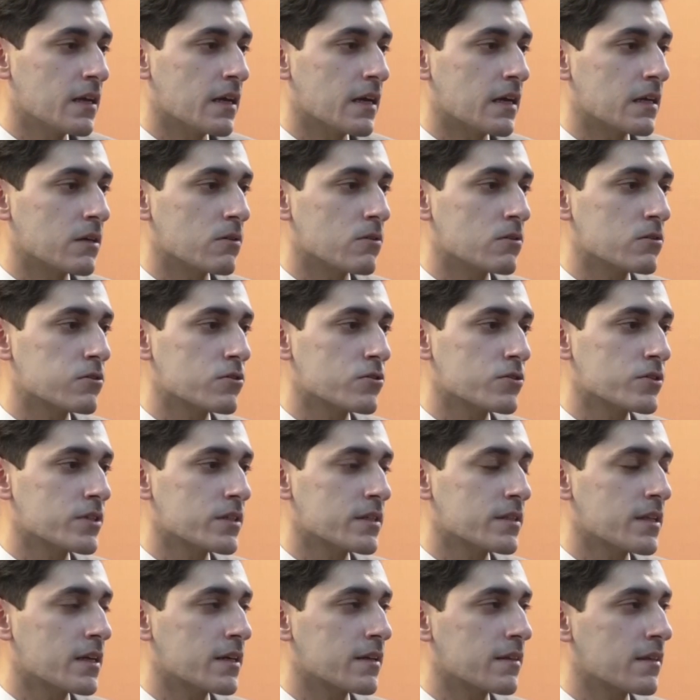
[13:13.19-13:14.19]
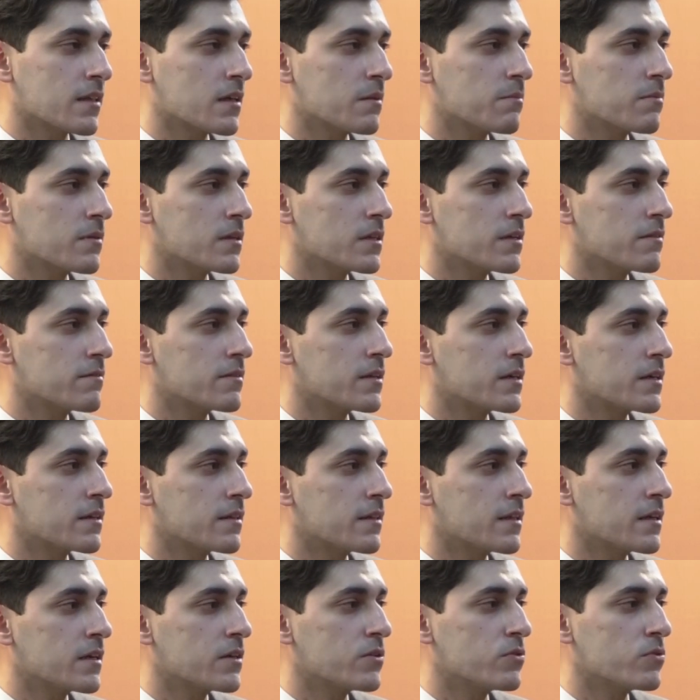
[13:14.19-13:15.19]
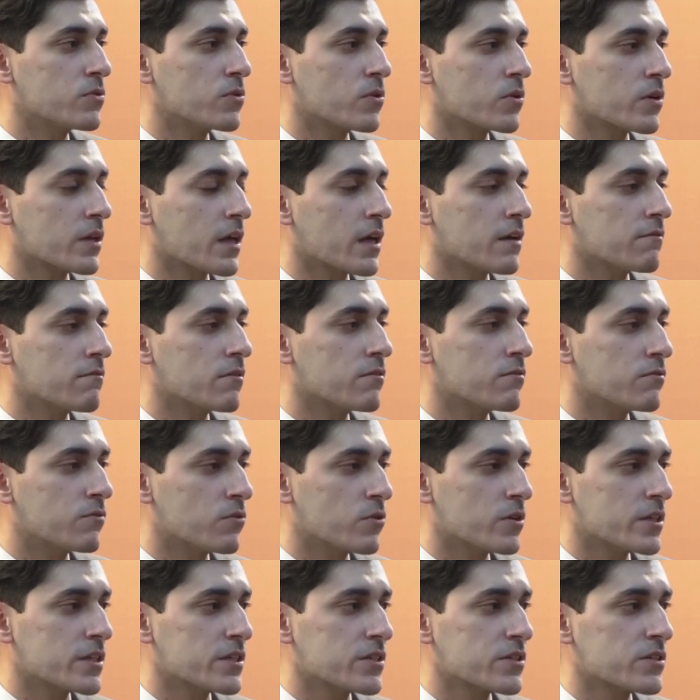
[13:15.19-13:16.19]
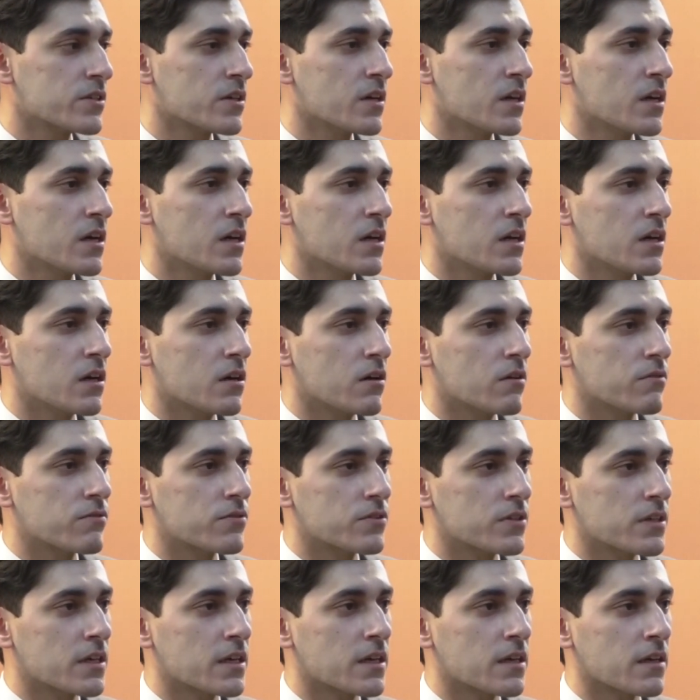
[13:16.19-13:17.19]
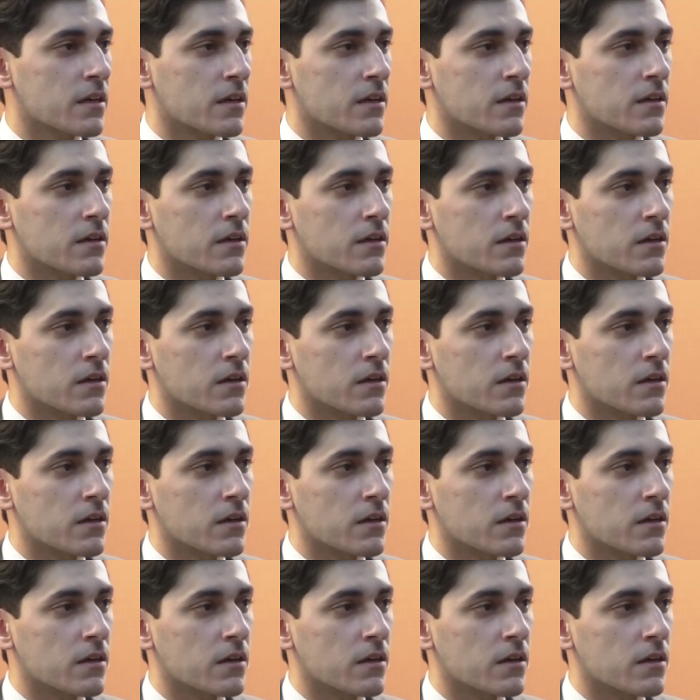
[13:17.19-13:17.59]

And also, so that they think that they do not have a voice of saying